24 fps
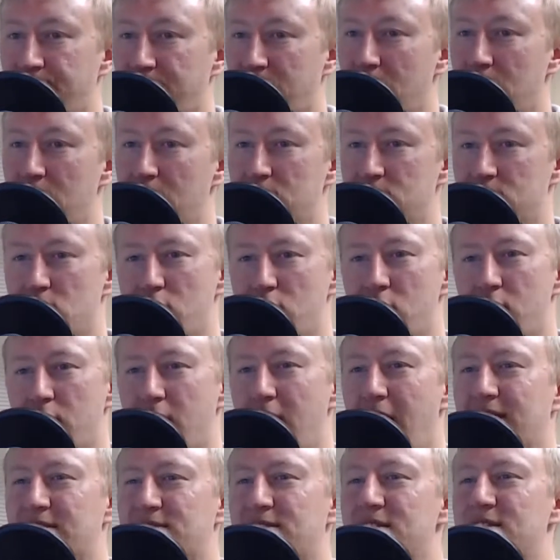So
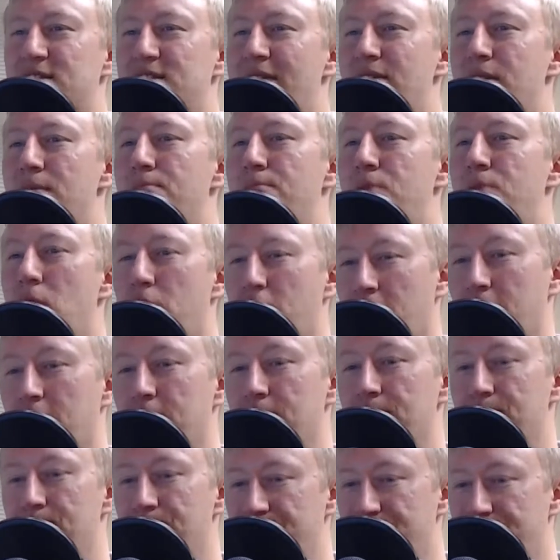congrats to Devin
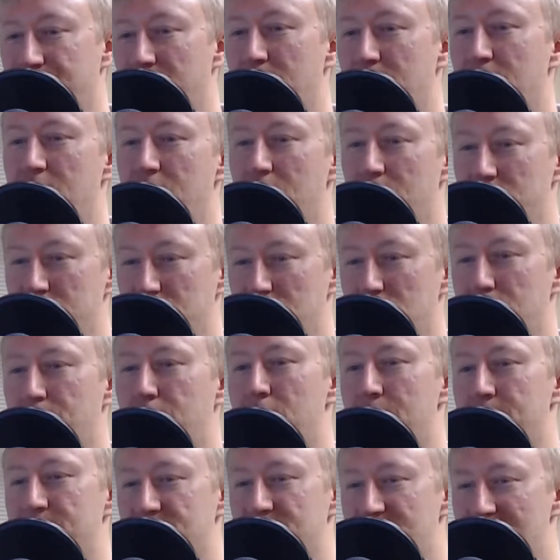Booker. Dude
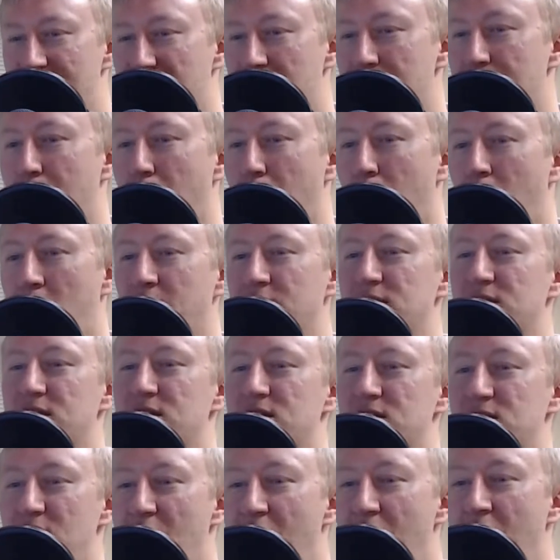put up 70 points.
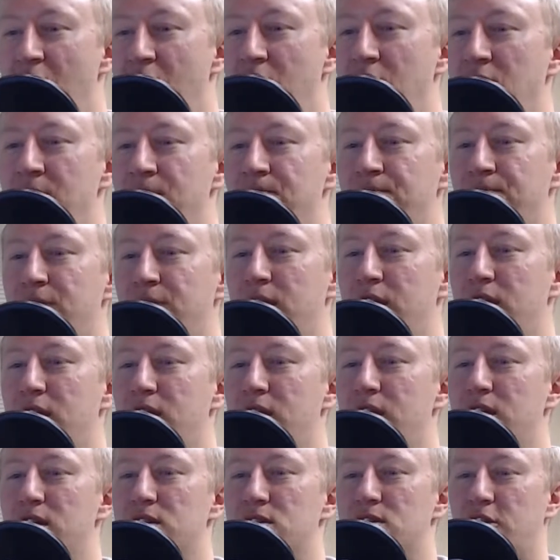He's young.
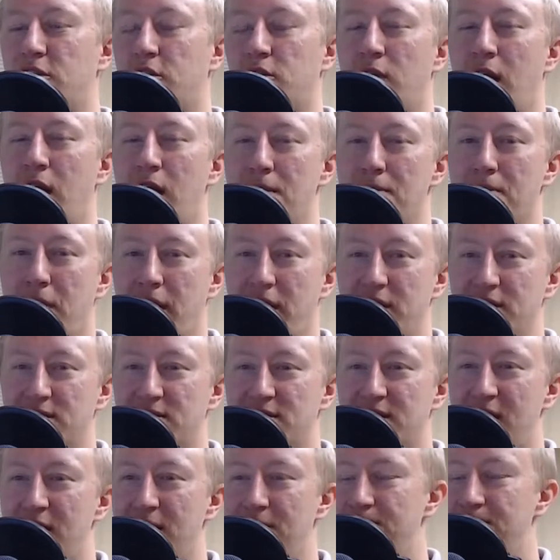He's got the right
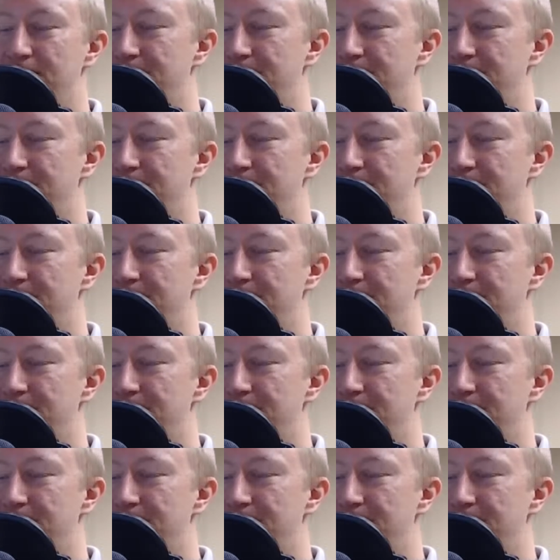mindset.